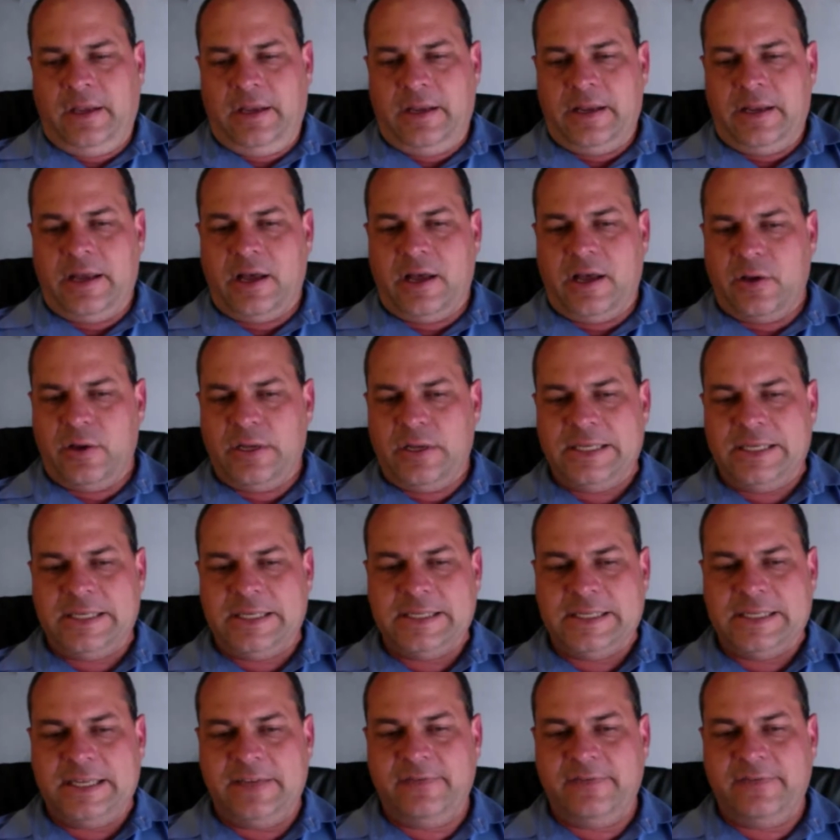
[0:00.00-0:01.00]
Now,
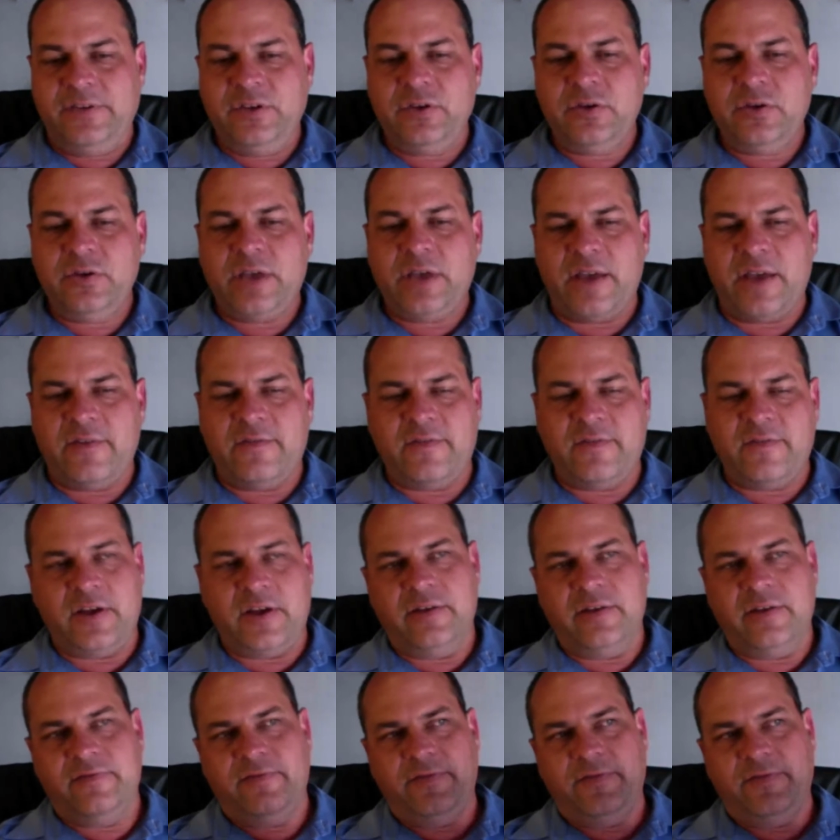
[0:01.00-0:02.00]
if you have
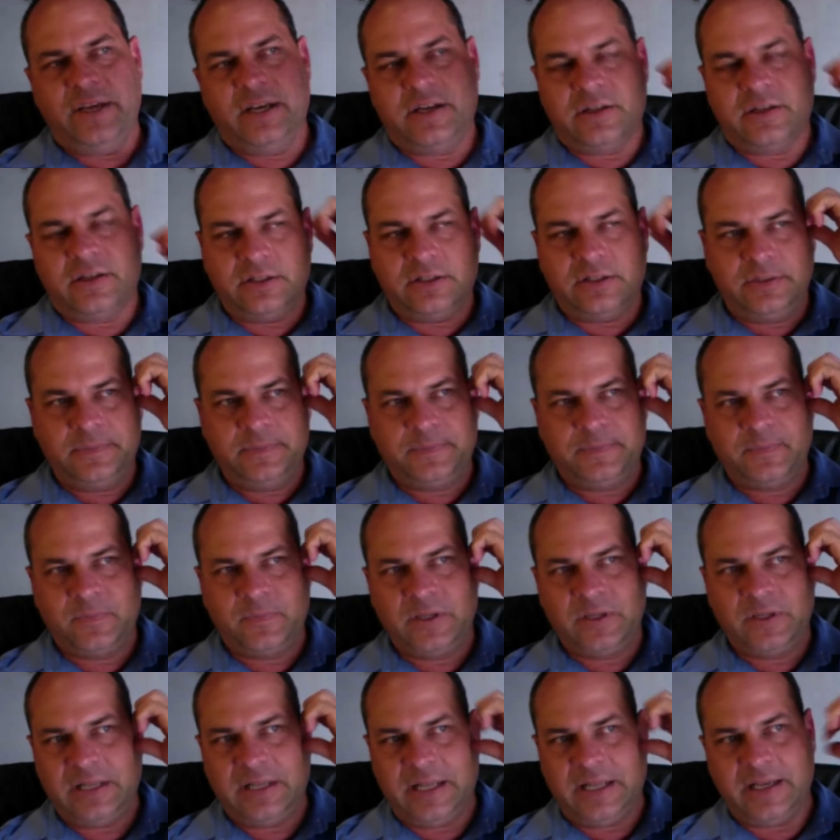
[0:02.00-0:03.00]
a vehicle
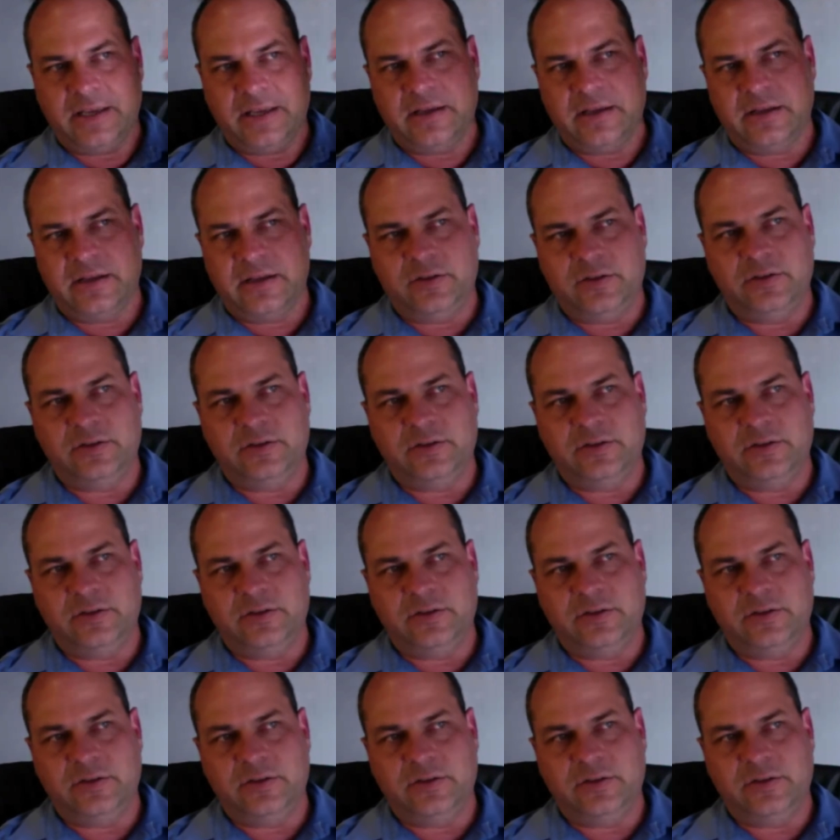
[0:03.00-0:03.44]
like a